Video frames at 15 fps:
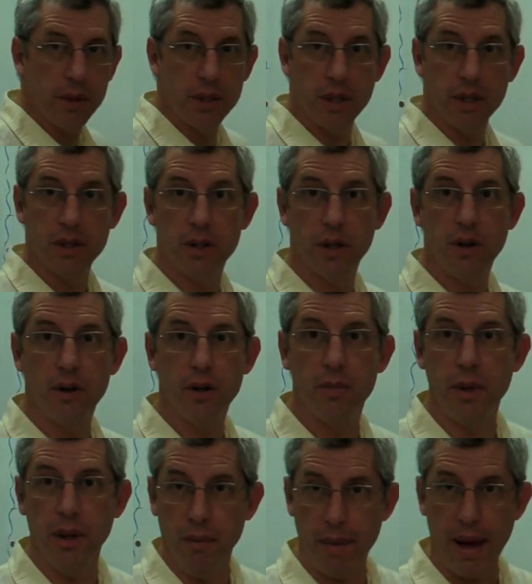is considered to
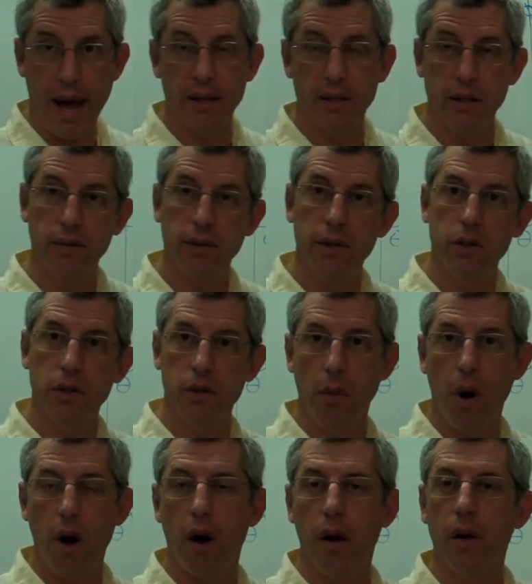be massive and
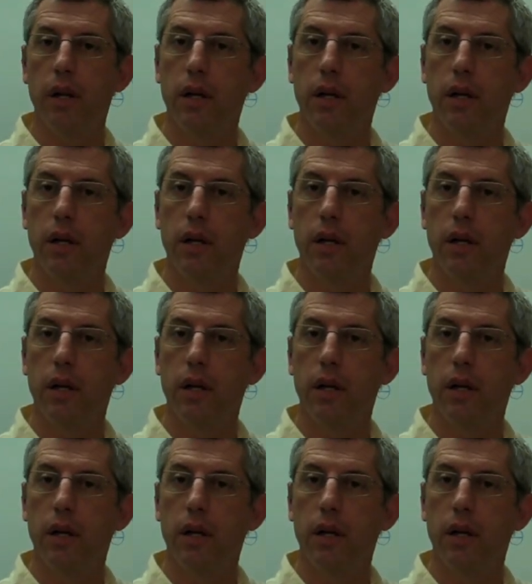small.